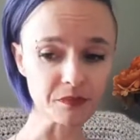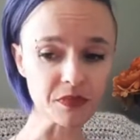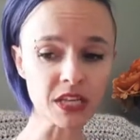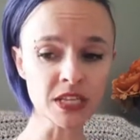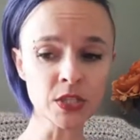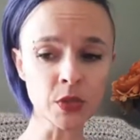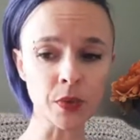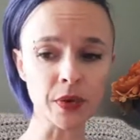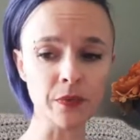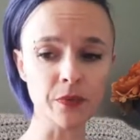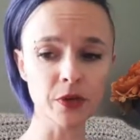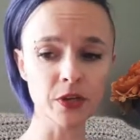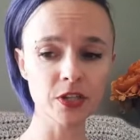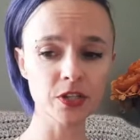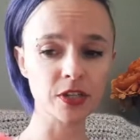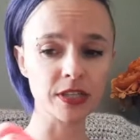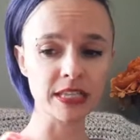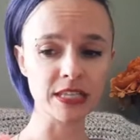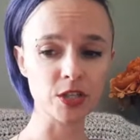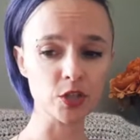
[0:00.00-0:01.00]
So I worked
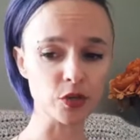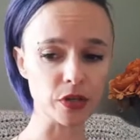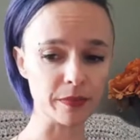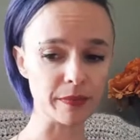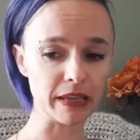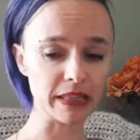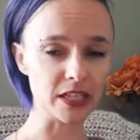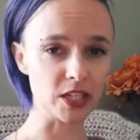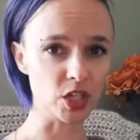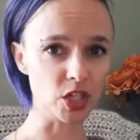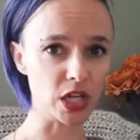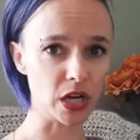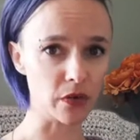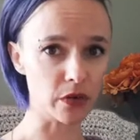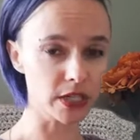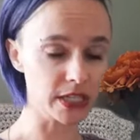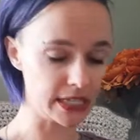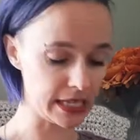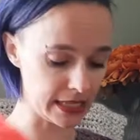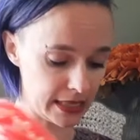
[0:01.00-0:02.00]
on these during my lunch hour
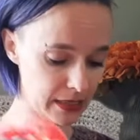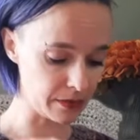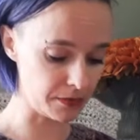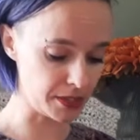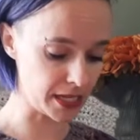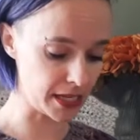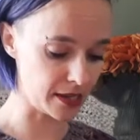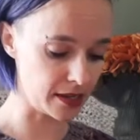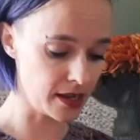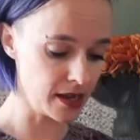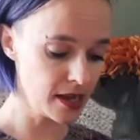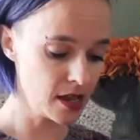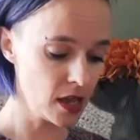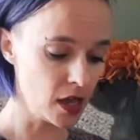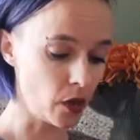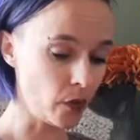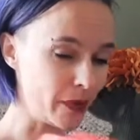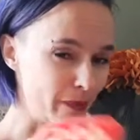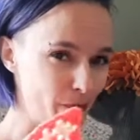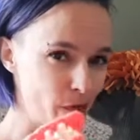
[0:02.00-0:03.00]
to get them done. It
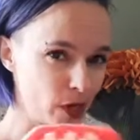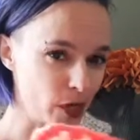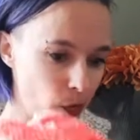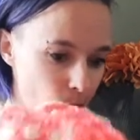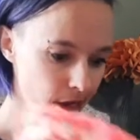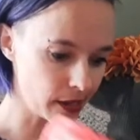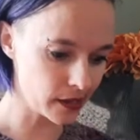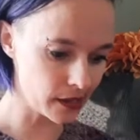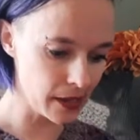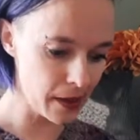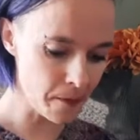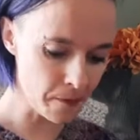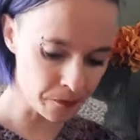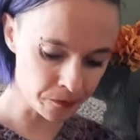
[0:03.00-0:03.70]
went pretty quickly.